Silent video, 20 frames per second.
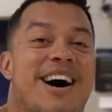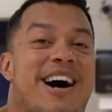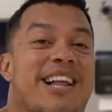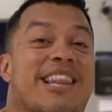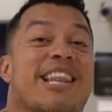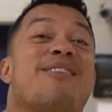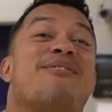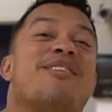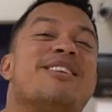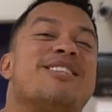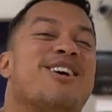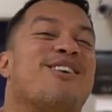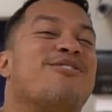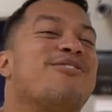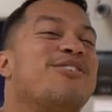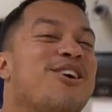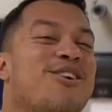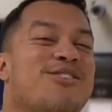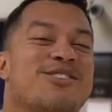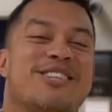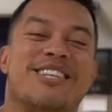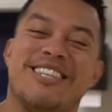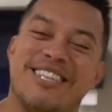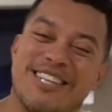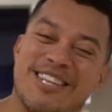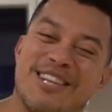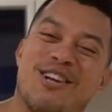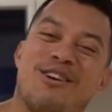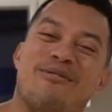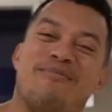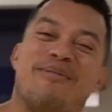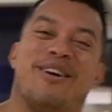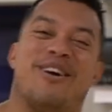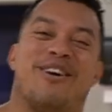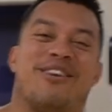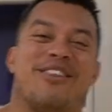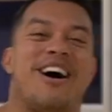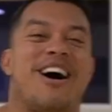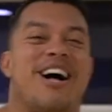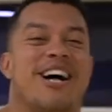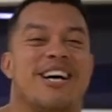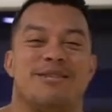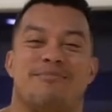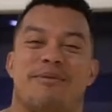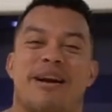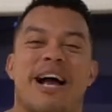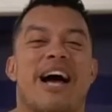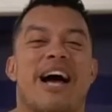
I let myself go just a little bit on the holidays, but